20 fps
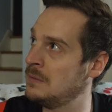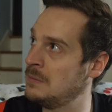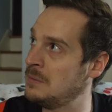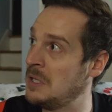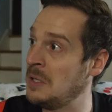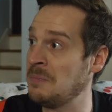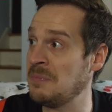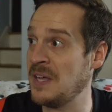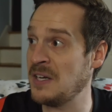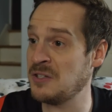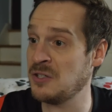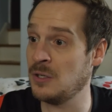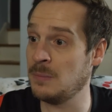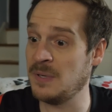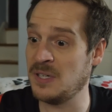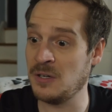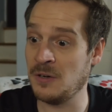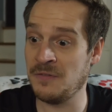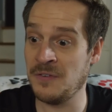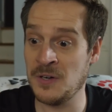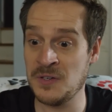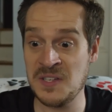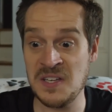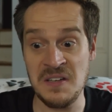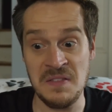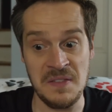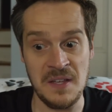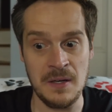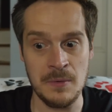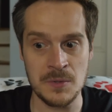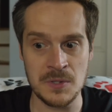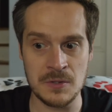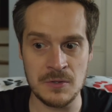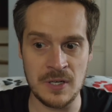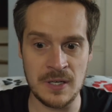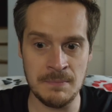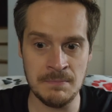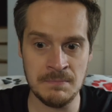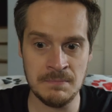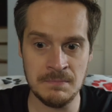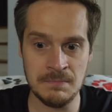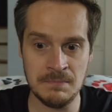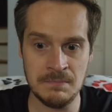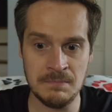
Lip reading: Well, that should have been your first hint that it was a dream.